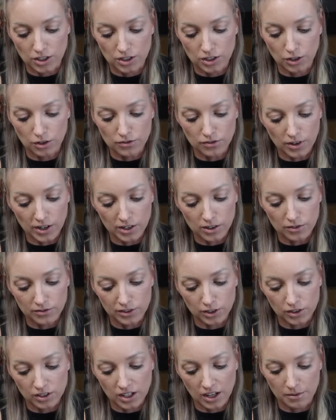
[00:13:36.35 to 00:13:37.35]
So far, I don't
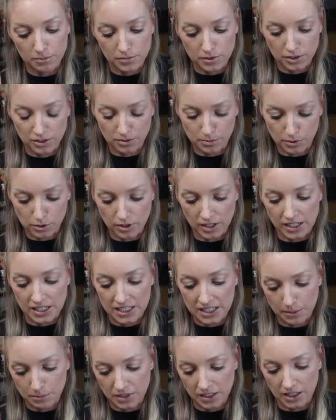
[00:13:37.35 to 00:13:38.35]
feel comfortable
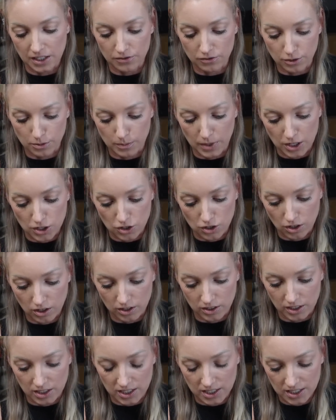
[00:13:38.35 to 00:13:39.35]
accepting the information
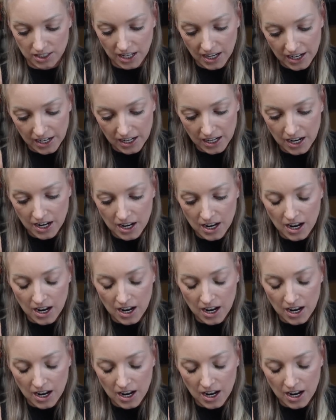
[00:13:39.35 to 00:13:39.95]
on the site.